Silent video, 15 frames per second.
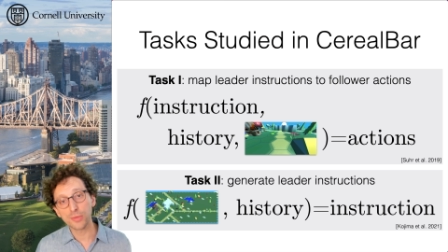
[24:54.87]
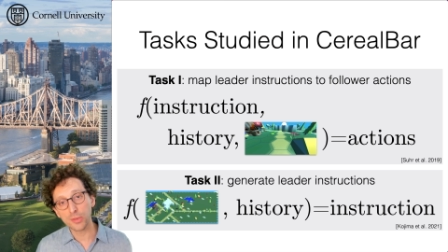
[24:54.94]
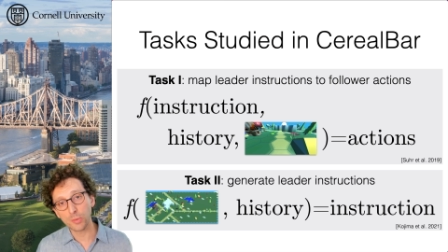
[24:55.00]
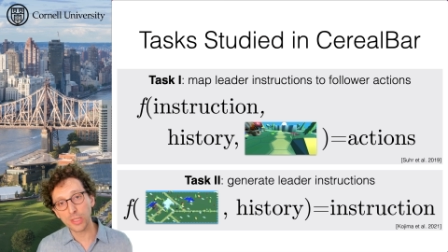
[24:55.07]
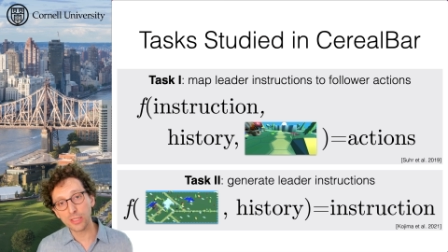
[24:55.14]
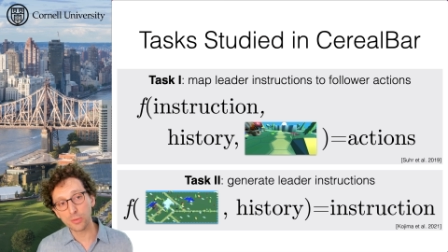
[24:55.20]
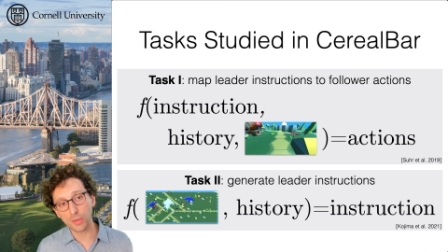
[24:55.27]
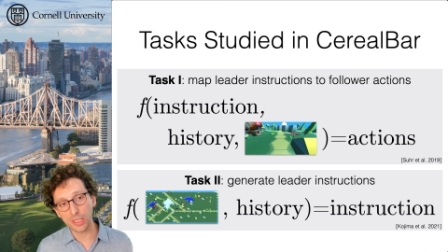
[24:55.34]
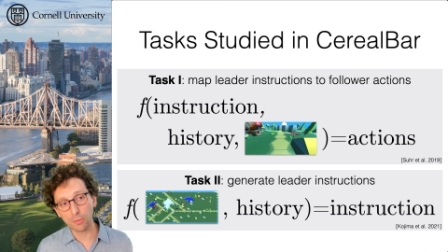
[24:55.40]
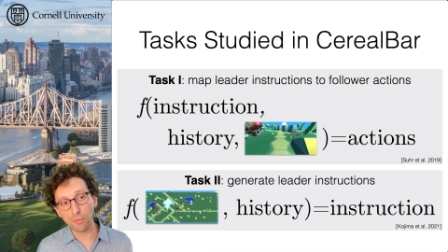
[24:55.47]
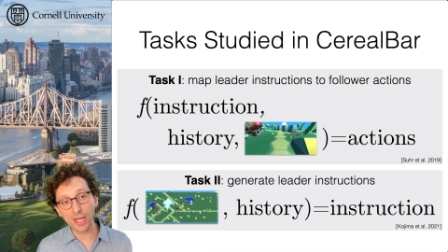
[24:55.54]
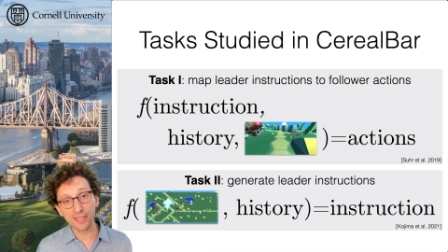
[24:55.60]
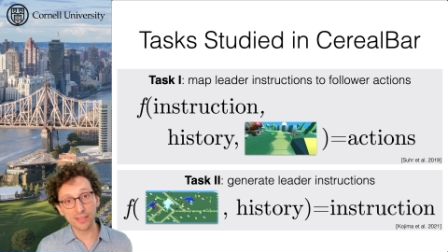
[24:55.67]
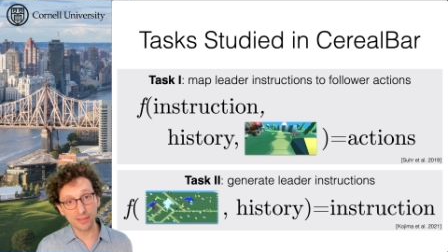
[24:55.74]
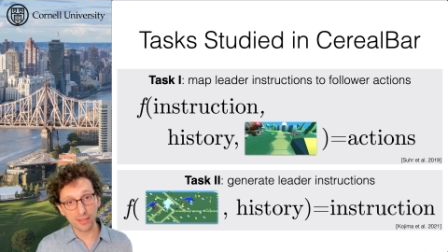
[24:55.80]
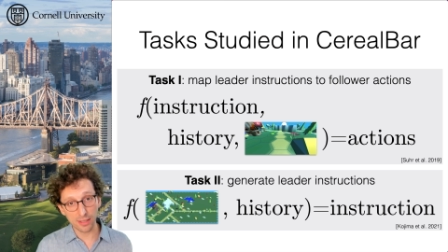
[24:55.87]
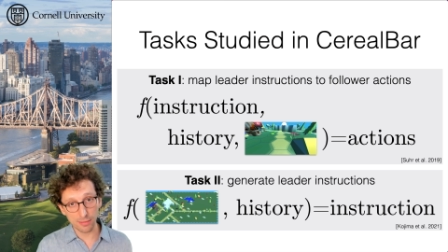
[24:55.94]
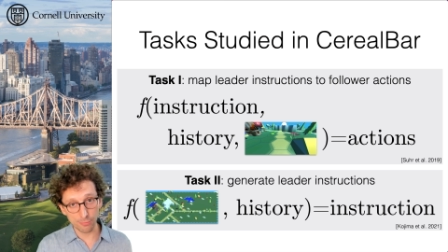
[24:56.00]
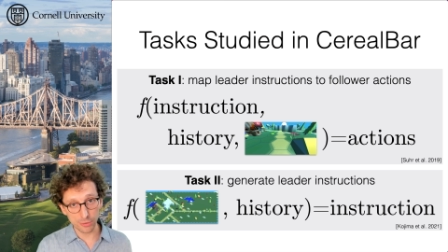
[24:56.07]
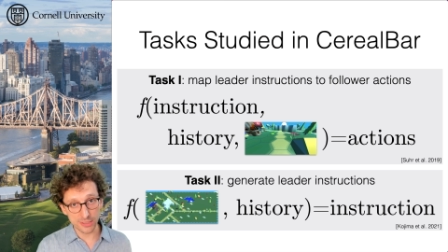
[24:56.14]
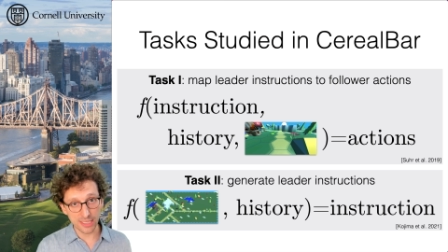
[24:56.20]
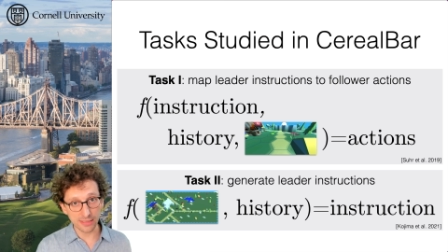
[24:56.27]
2021, that is
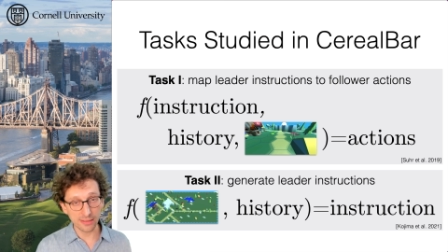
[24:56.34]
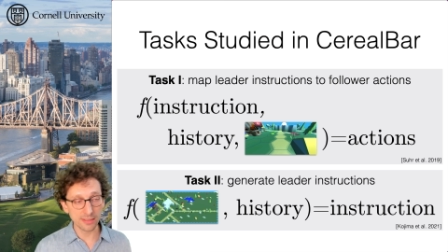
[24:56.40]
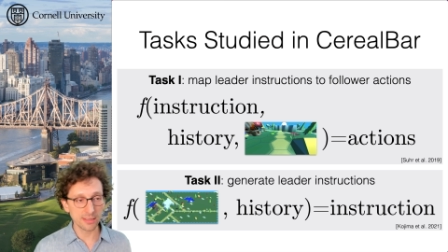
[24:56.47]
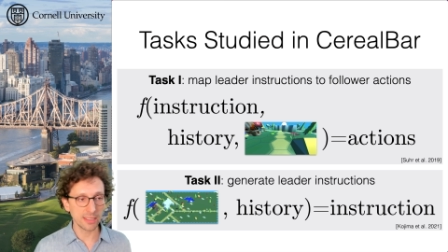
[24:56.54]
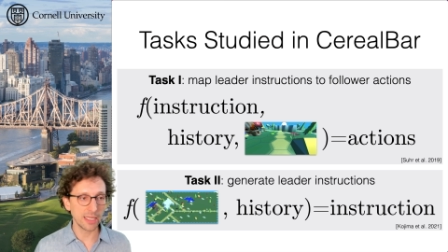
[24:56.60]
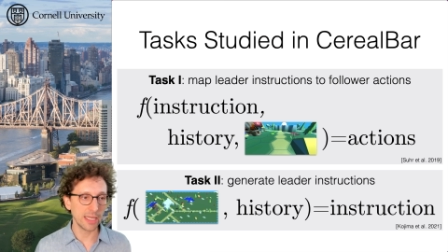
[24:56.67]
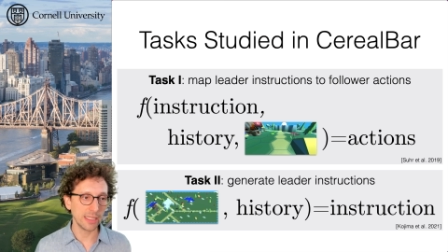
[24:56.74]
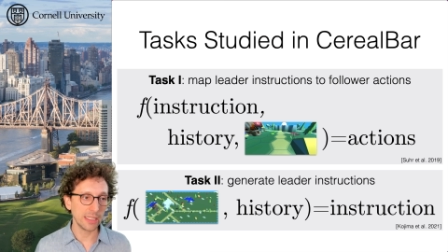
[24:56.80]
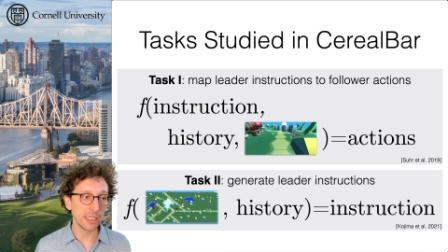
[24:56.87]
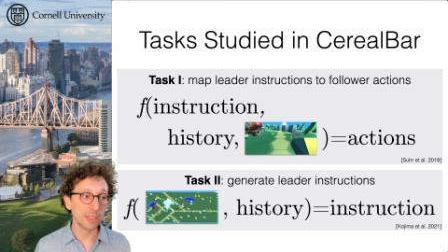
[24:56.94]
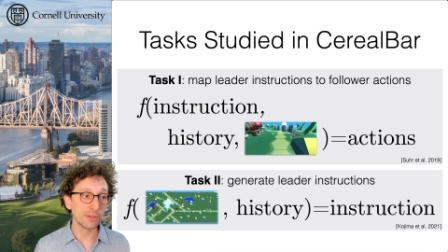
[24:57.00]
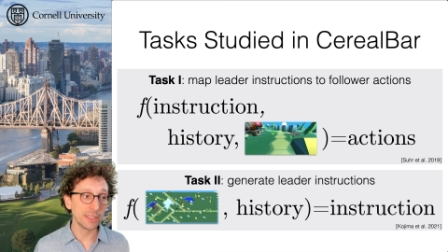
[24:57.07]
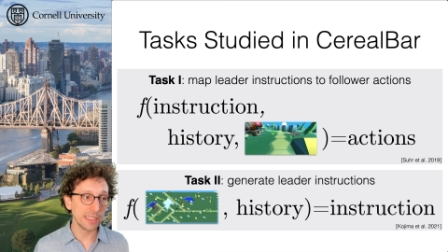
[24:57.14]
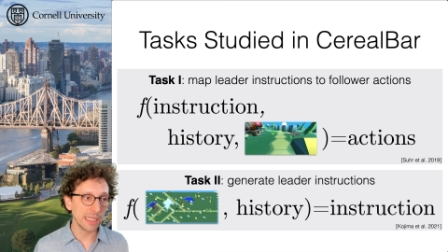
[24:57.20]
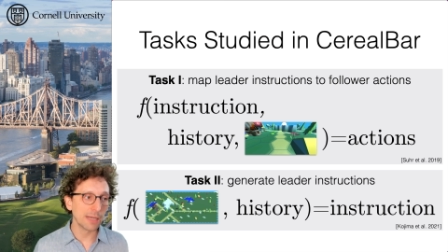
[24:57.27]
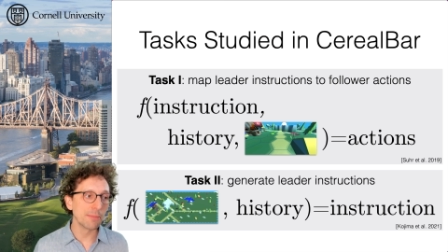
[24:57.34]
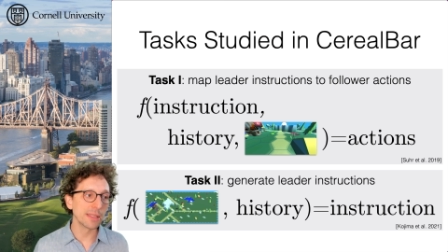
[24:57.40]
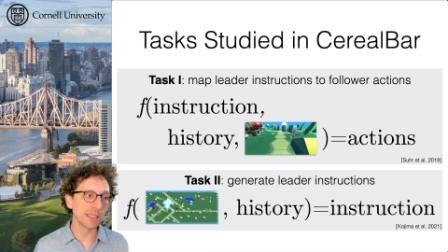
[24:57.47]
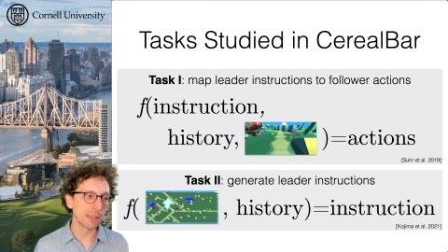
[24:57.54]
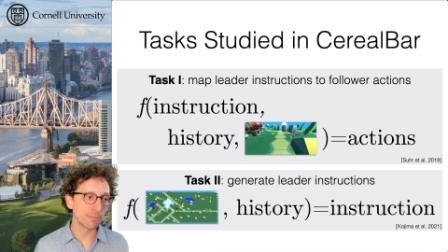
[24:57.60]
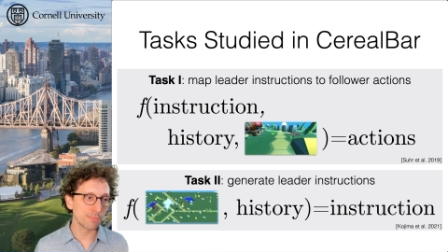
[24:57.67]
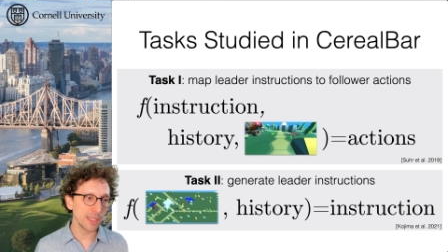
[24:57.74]
presented here in
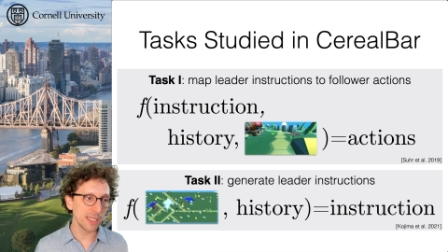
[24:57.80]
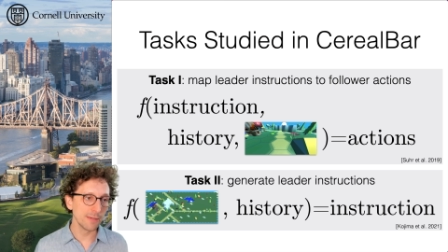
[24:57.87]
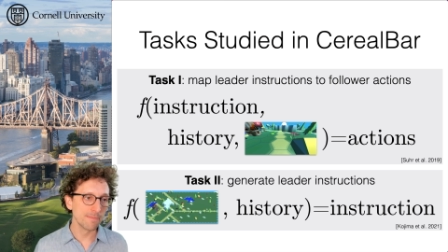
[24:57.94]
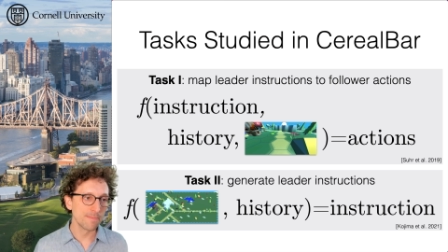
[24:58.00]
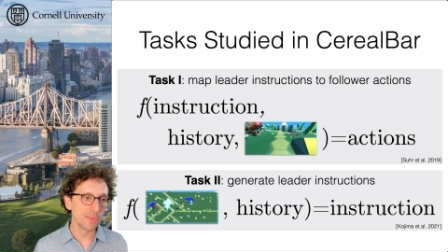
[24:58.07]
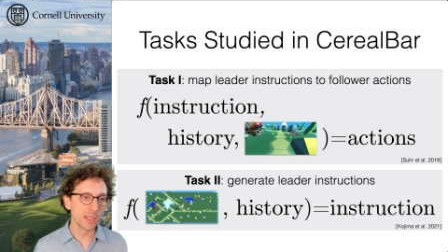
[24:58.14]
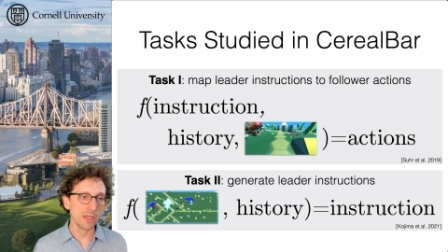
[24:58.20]
EMNLP,